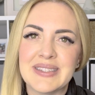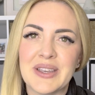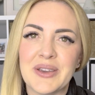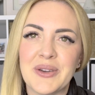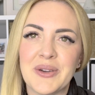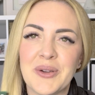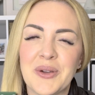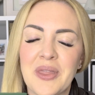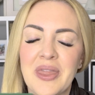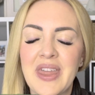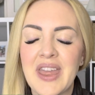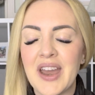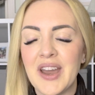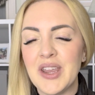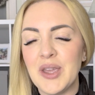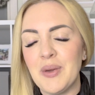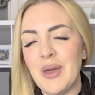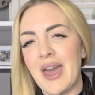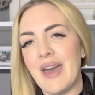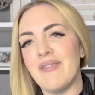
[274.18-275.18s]
So there
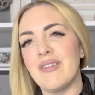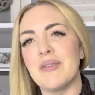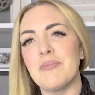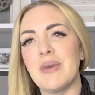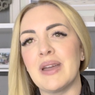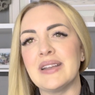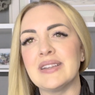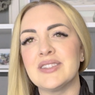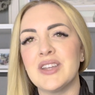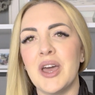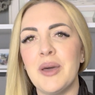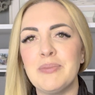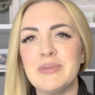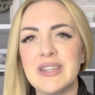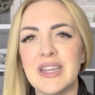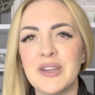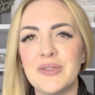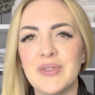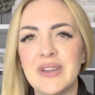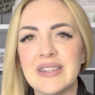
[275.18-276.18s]
you have it, my top
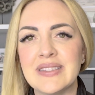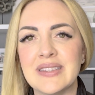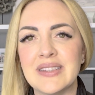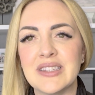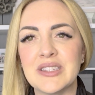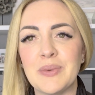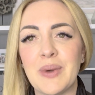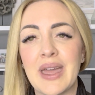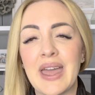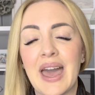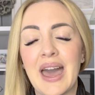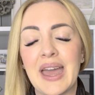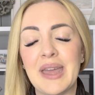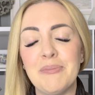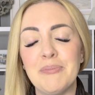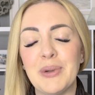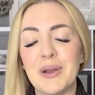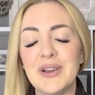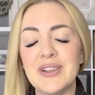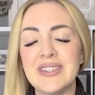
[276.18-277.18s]
10 reasons why I
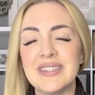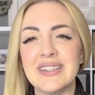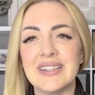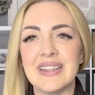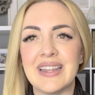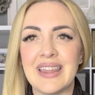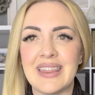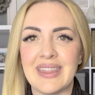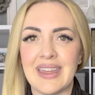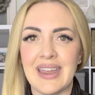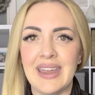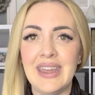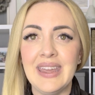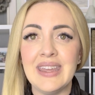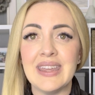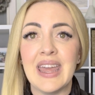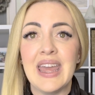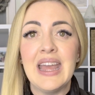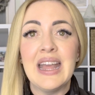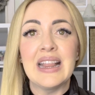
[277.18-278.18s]
personally
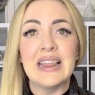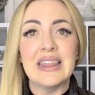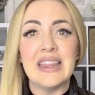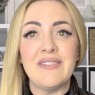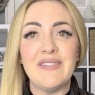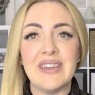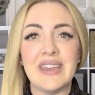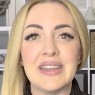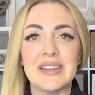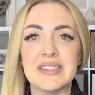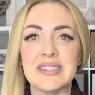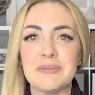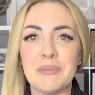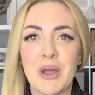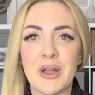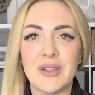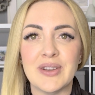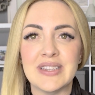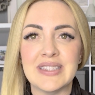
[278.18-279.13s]
think living in a smaller